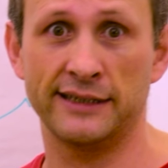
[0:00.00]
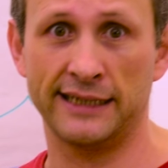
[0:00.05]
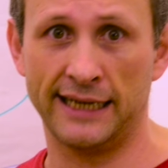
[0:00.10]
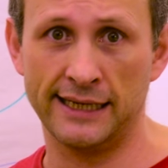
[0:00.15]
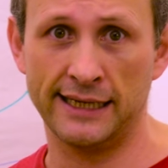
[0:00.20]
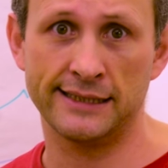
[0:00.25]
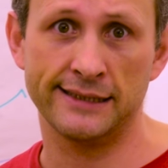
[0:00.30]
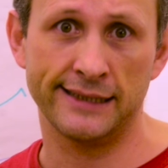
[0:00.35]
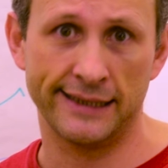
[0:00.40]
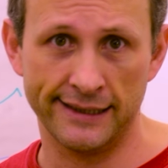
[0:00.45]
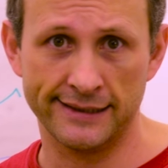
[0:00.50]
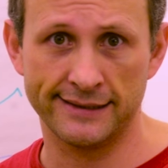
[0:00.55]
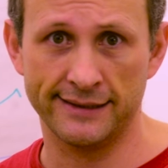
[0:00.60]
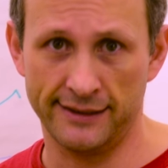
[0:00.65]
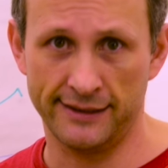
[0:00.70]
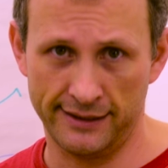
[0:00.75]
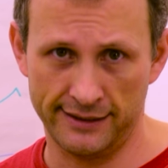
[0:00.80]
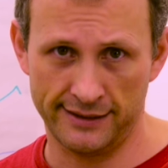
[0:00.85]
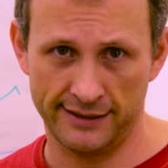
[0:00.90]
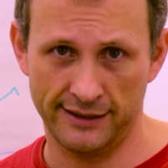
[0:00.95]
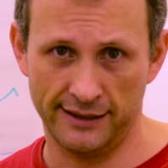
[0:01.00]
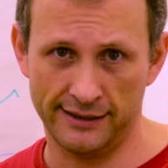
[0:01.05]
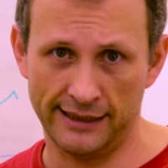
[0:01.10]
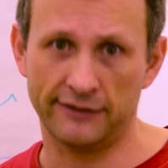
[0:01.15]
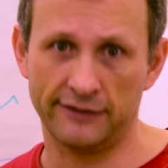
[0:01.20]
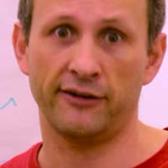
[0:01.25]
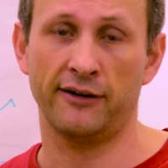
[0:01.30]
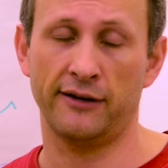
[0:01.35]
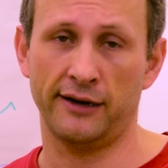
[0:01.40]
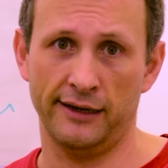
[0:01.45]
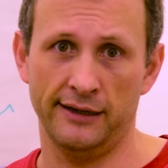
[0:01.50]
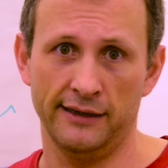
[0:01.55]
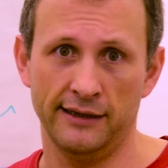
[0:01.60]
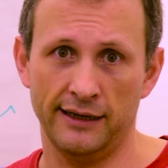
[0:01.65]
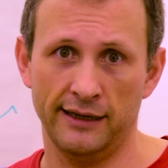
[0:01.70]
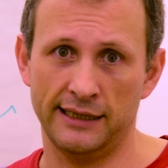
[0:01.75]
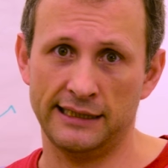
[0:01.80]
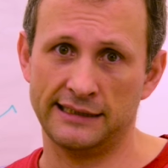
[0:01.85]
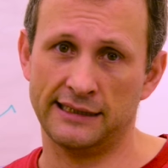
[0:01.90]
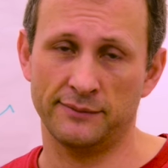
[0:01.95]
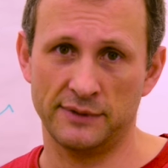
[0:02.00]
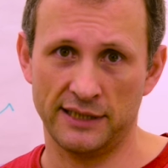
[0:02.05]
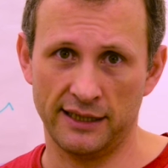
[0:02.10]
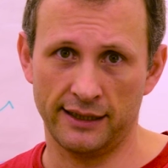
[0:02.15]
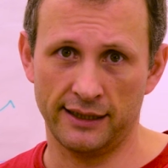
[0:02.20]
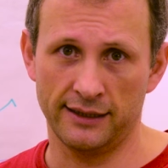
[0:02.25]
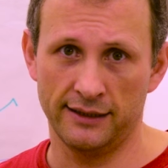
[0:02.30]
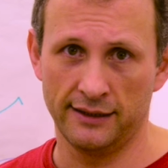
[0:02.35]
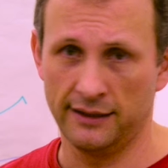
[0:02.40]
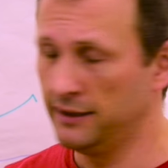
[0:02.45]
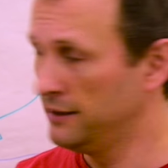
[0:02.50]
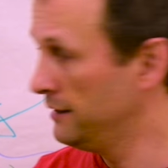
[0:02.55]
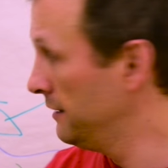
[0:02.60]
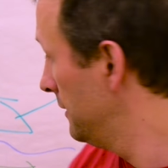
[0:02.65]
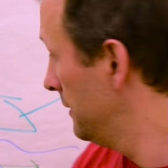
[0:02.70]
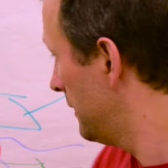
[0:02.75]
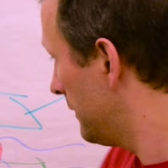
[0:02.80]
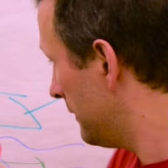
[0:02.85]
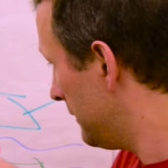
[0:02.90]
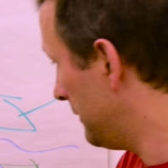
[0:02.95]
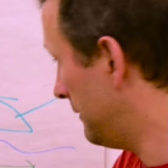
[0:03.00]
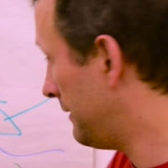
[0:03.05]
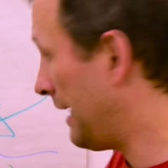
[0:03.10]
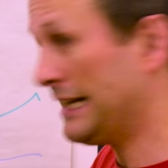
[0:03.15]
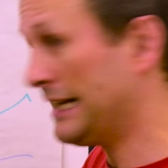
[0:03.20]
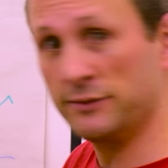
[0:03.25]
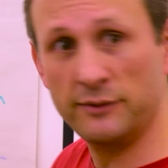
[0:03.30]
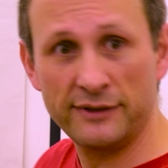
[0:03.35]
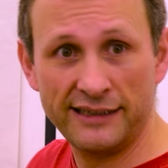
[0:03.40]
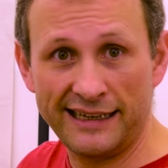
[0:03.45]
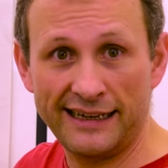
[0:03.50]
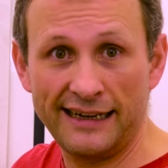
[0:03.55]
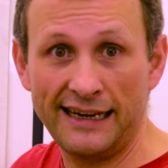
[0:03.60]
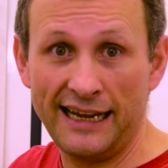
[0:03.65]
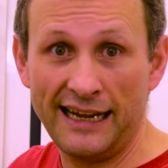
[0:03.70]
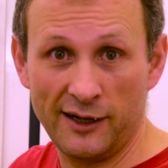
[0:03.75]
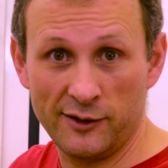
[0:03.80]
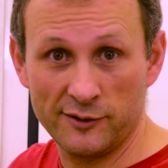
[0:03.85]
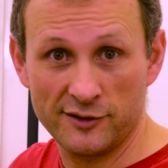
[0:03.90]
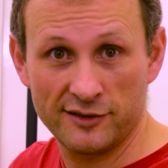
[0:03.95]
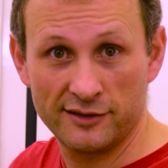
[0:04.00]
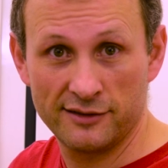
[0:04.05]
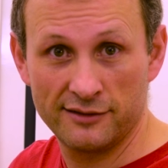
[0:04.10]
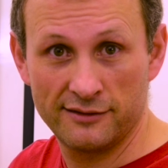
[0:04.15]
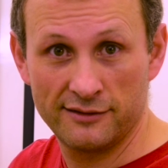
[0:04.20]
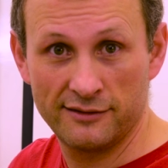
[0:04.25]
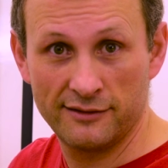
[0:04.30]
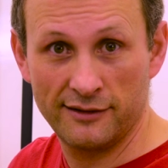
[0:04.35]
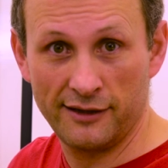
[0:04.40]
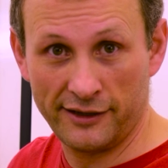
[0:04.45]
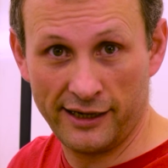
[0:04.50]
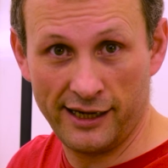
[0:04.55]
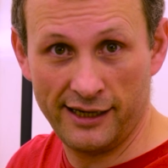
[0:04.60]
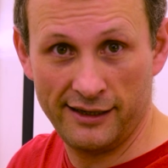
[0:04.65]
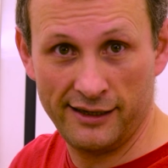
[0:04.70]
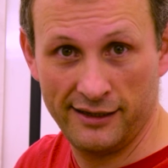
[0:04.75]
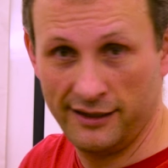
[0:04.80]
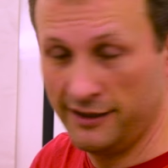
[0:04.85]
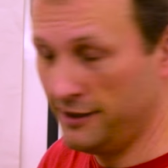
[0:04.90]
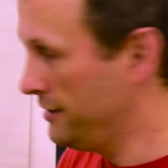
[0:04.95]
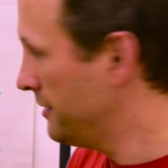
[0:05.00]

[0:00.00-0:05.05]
that gets in your kids' eyes and they cry and it's upsetting. That's what that allows, okay?